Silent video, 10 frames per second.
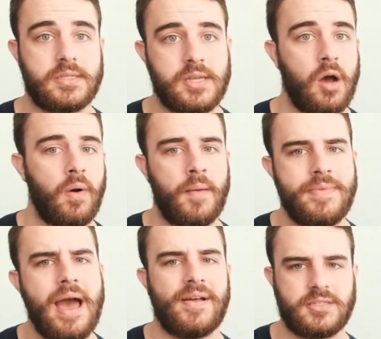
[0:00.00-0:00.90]
So,
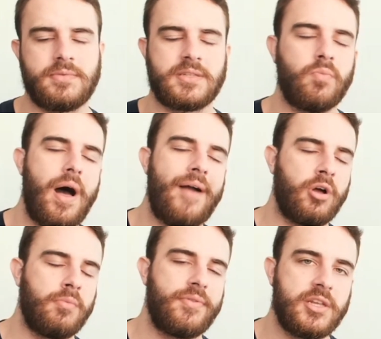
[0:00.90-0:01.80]
that's the reason why I've
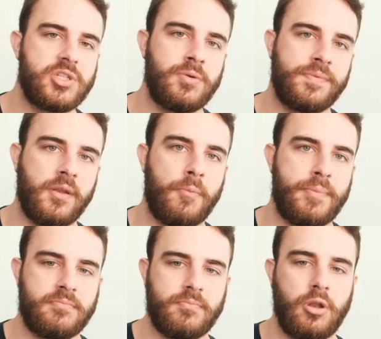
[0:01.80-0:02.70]
gone with these two at the
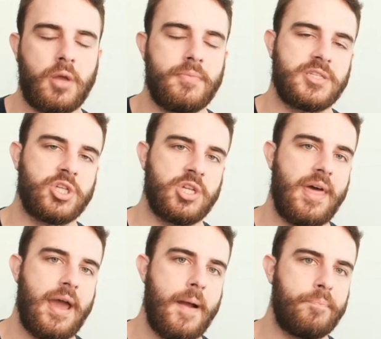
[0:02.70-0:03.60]
locking position
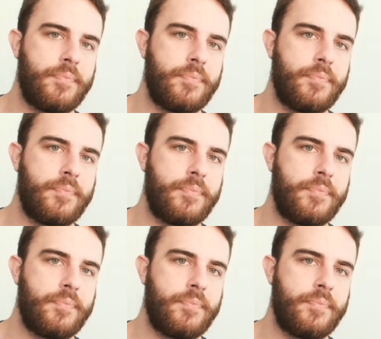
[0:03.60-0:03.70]
there.